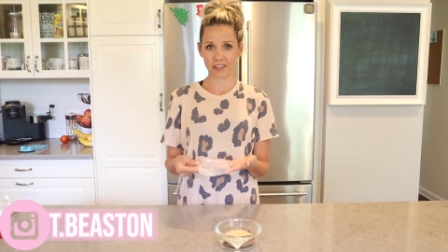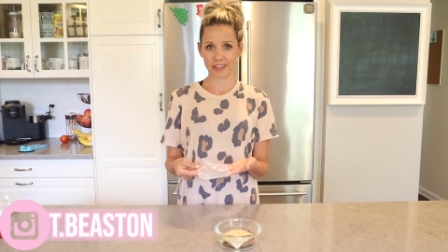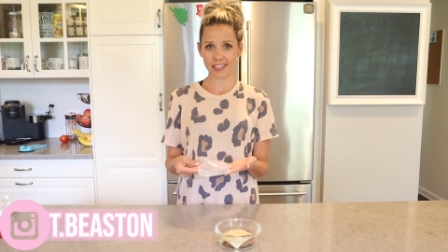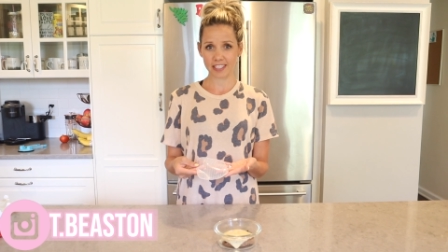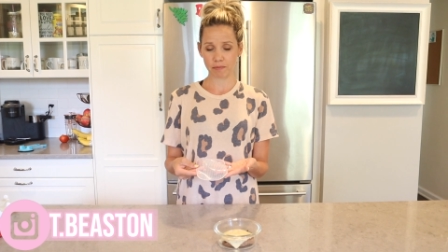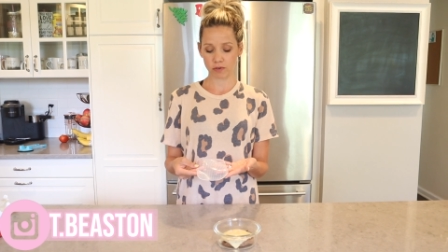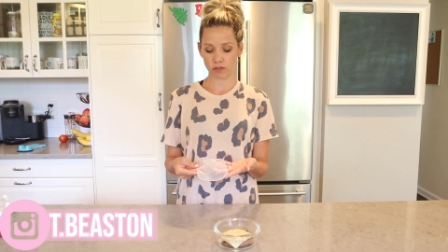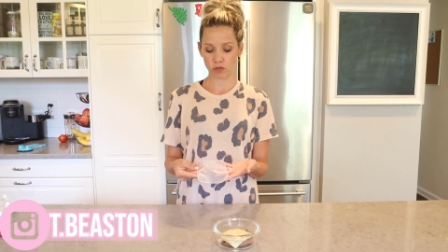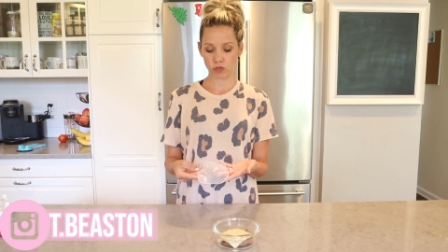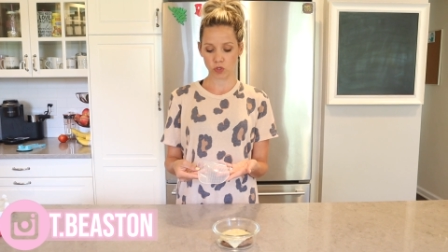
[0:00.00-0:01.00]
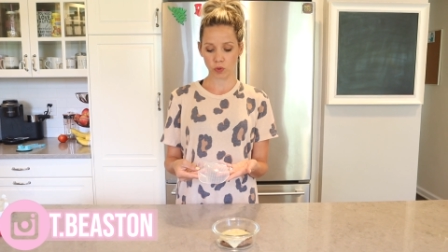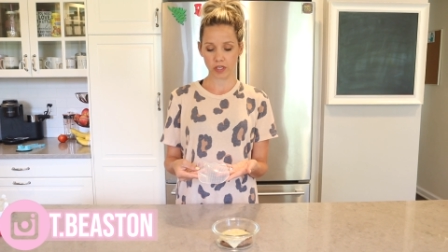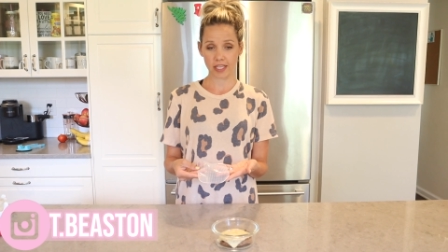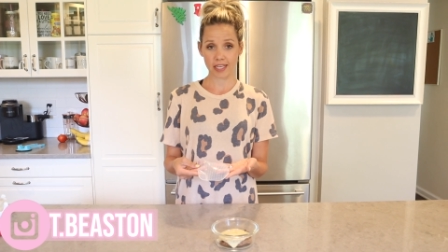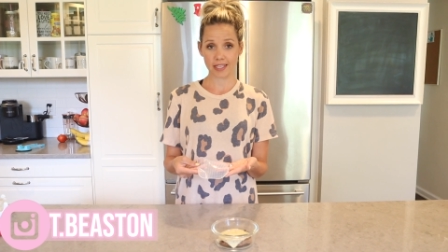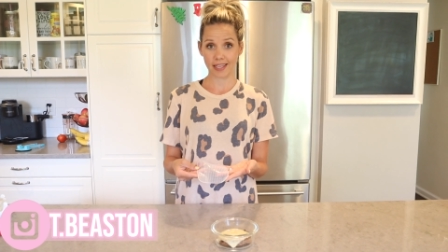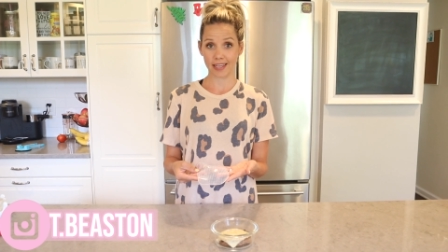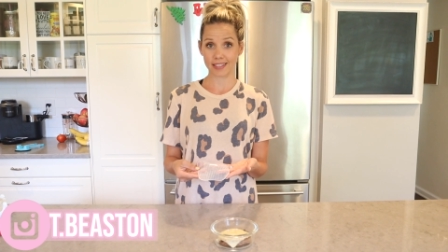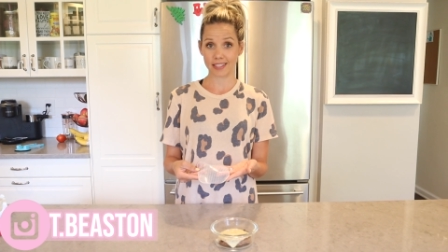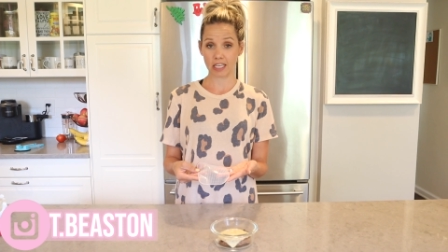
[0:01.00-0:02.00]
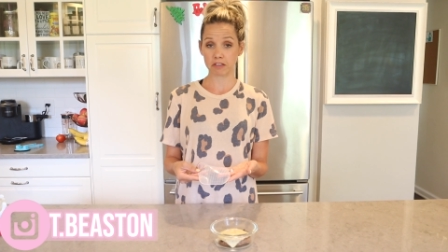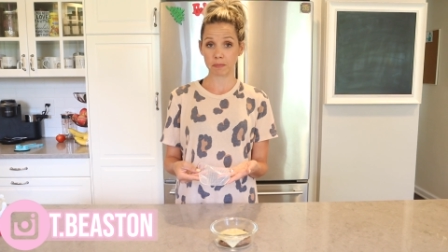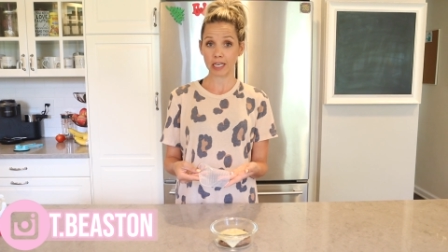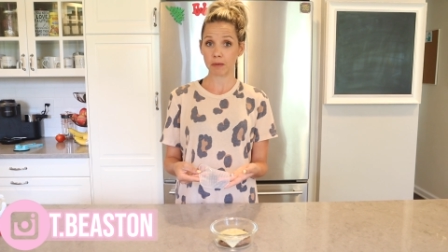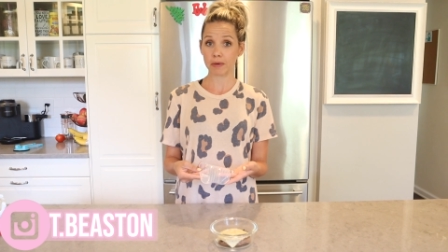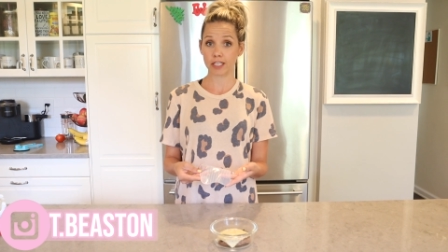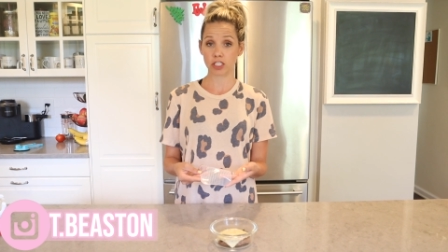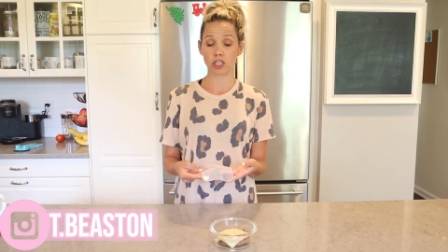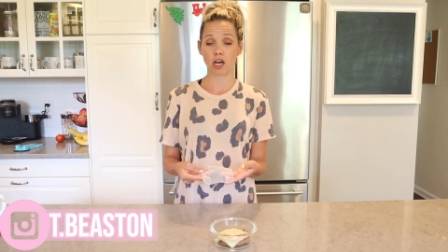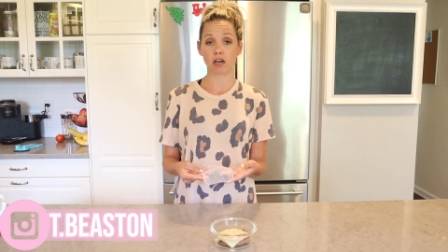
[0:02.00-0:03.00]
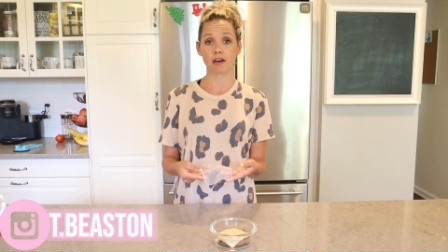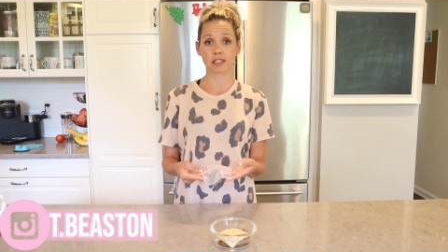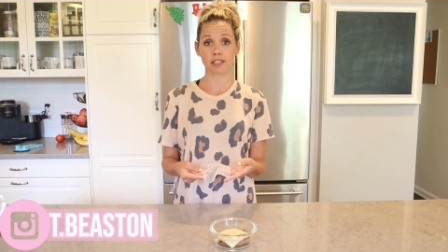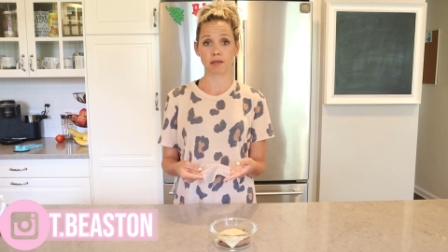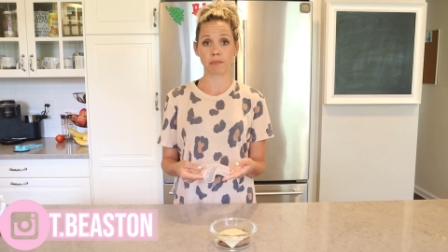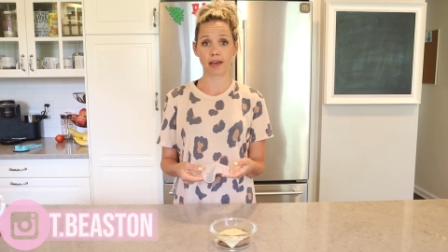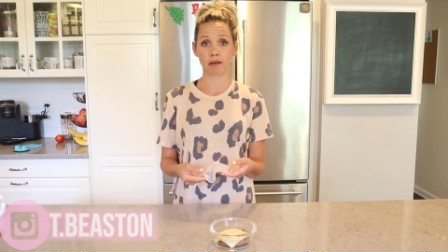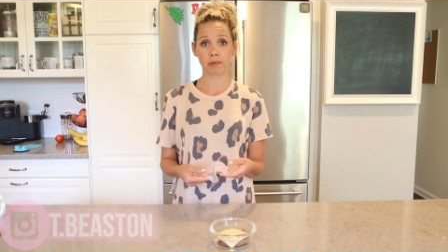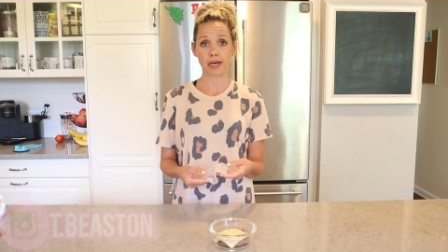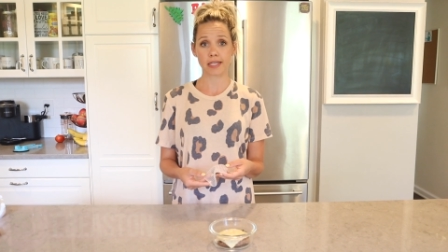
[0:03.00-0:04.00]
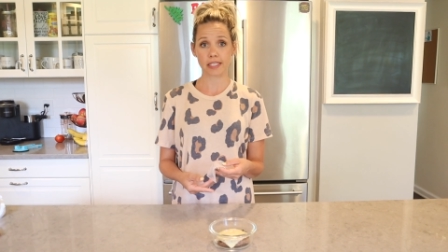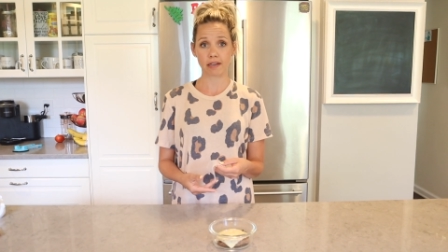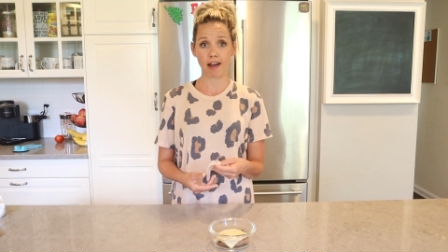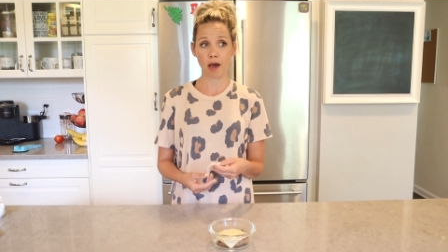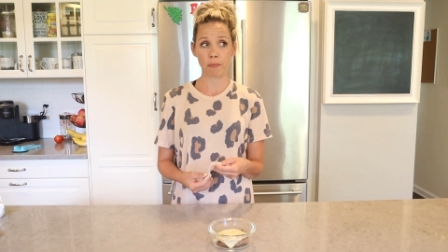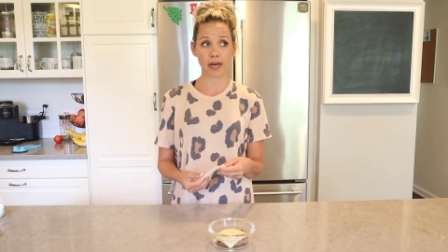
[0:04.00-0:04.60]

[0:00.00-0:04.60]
really simple to store these and it saves money because you're not constantly buying plastic wrap.